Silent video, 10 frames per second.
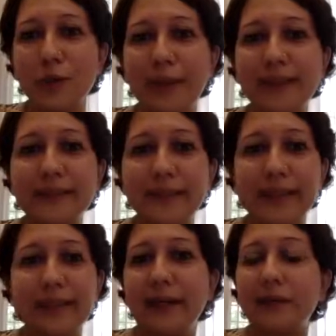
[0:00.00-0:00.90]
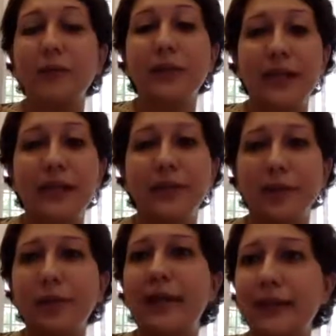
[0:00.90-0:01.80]
might say that, okay,
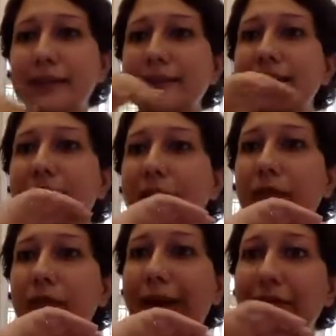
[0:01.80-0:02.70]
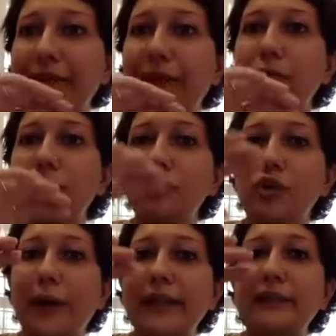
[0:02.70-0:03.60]
let us, for everyone who
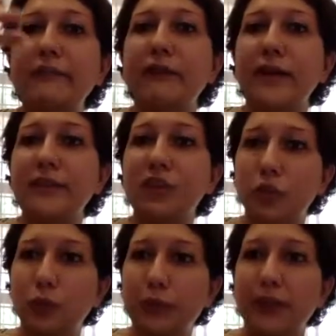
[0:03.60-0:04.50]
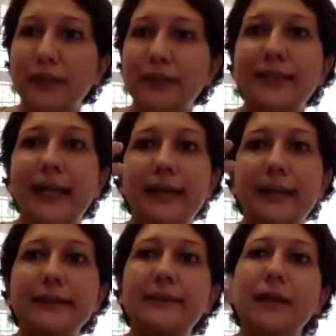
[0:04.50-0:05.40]
joined in the first 2 years, let
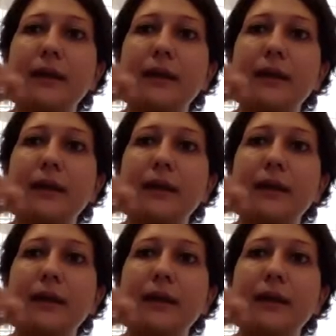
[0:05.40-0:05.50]
us